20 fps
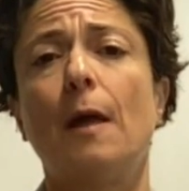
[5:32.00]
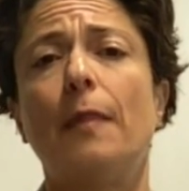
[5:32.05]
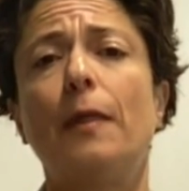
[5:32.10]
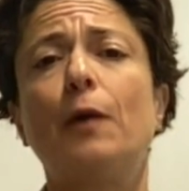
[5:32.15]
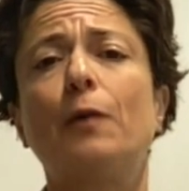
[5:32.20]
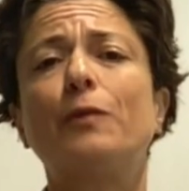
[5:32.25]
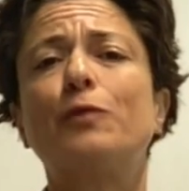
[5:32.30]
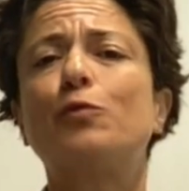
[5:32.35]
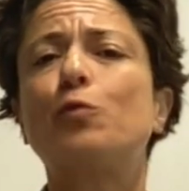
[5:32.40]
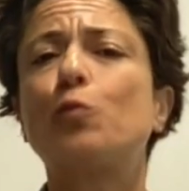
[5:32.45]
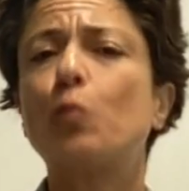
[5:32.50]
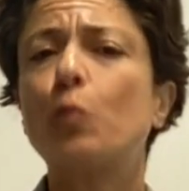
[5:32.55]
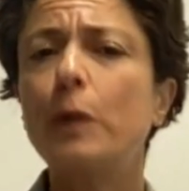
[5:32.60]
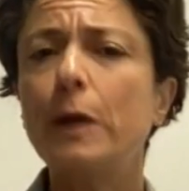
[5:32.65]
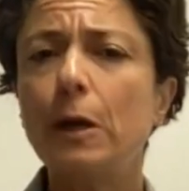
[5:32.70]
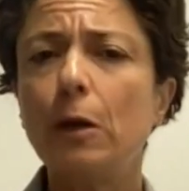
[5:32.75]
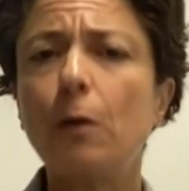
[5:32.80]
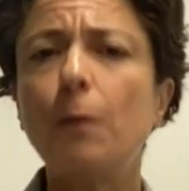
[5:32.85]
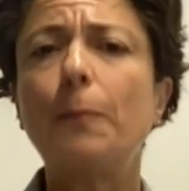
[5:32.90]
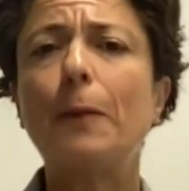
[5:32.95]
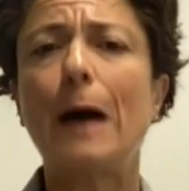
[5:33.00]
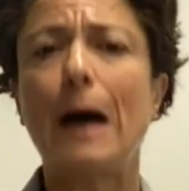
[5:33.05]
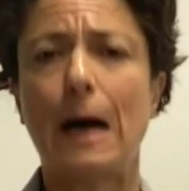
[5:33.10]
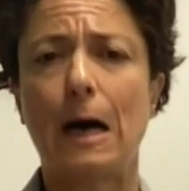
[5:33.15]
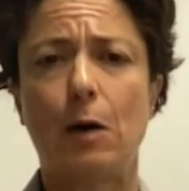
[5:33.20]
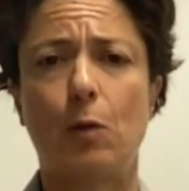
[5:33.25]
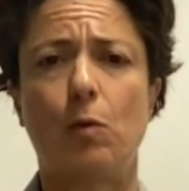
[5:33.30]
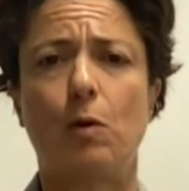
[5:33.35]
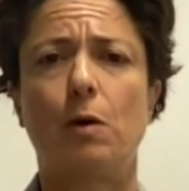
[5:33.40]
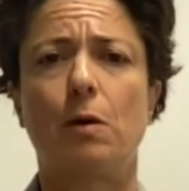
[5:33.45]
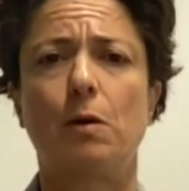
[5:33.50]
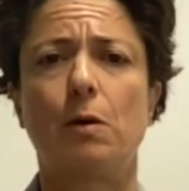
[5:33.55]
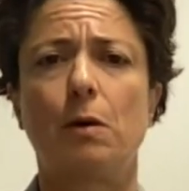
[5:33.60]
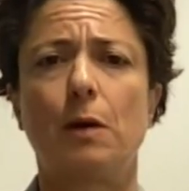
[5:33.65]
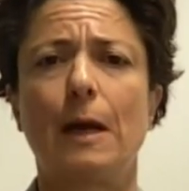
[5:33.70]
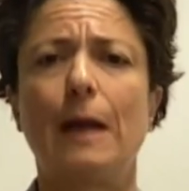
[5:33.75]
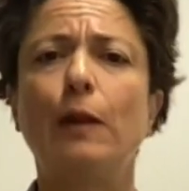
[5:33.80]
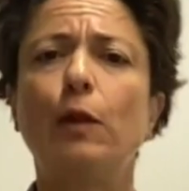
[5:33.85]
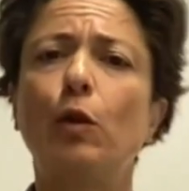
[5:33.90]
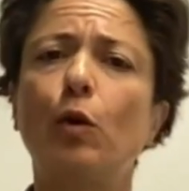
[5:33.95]
There is real power
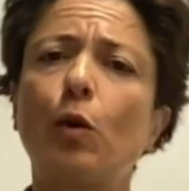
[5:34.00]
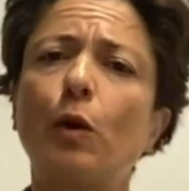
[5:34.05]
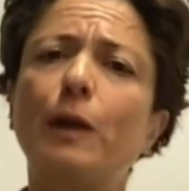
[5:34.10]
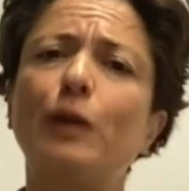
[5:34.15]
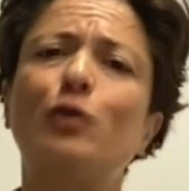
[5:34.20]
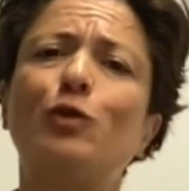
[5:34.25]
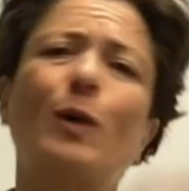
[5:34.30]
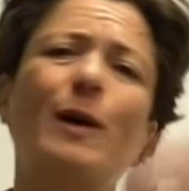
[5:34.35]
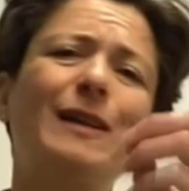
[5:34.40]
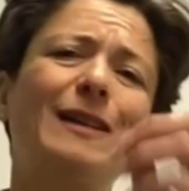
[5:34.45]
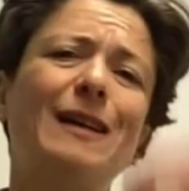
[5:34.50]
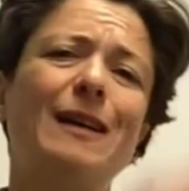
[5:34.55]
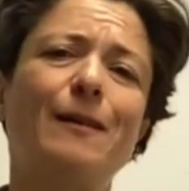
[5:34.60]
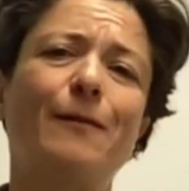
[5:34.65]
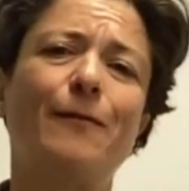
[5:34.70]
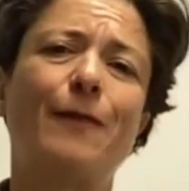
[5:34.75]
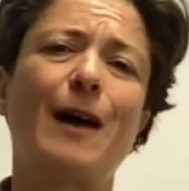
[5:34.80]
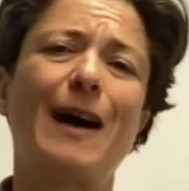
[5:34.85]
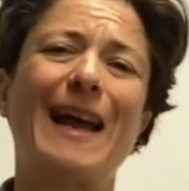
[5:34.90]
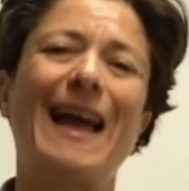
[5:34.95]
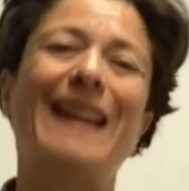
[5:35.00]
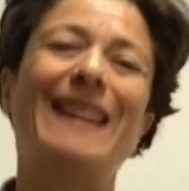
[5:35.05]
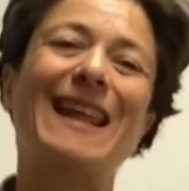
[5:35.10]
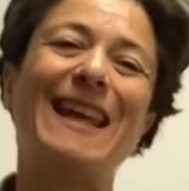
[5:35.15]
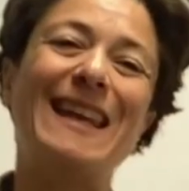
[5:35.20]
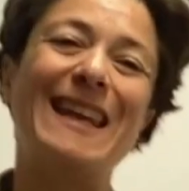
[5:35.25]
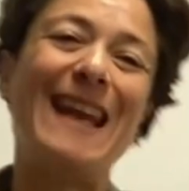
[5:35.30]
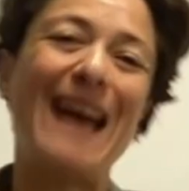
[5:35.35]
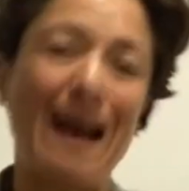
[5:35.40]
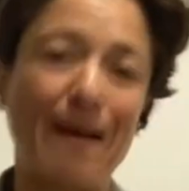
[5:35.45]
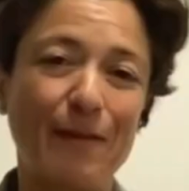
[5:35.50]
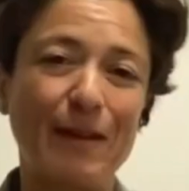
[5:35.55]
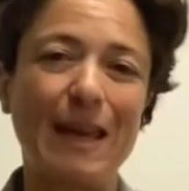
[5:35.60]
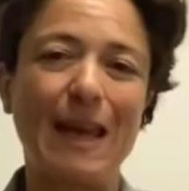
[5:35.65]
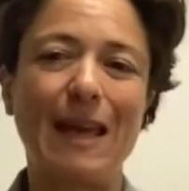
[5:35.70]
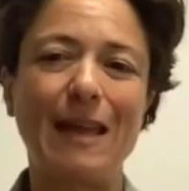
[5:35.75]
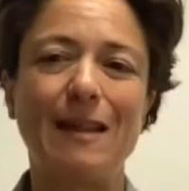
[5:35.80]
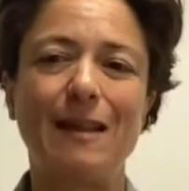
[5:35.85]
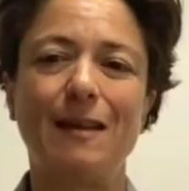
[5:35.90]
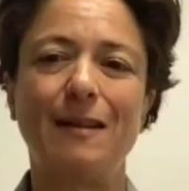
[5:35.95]
in learning to identify and then
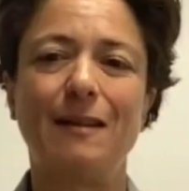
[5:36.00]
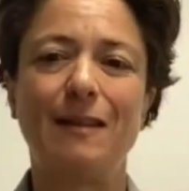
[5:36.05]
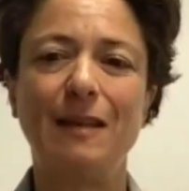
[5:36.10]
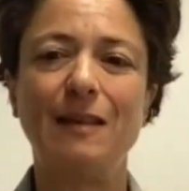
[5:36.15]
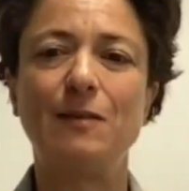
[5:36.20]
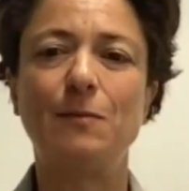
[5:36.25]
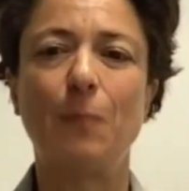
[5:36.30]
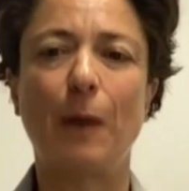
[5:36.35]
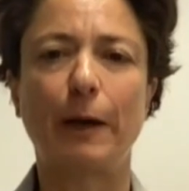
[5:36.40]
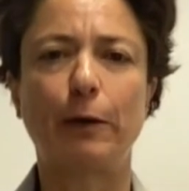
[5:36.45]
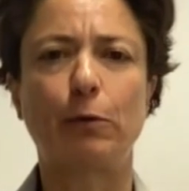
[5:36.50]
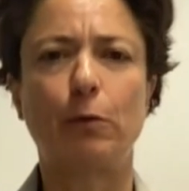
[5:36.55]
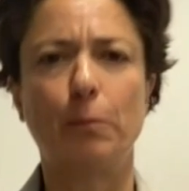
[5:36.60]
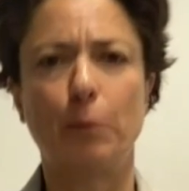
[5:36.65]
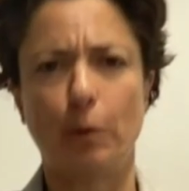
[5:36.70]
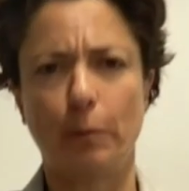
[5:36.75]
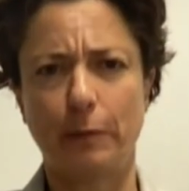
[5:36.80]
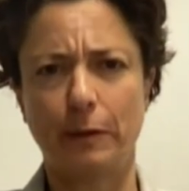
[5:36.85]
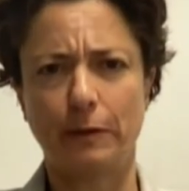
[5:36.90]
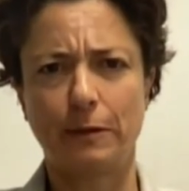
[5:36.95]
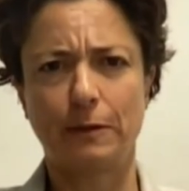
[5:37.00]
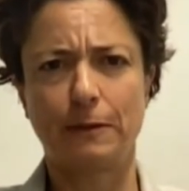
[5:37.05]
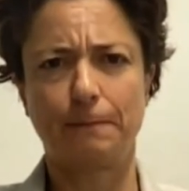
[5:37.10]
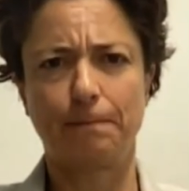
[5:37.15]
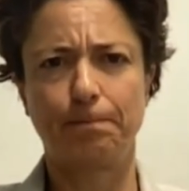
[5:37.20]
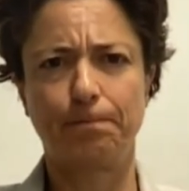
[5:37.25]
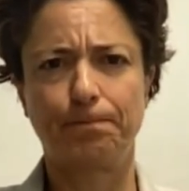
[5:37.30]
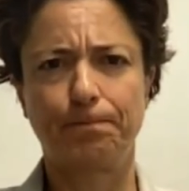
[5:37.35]
navigate these micro moments.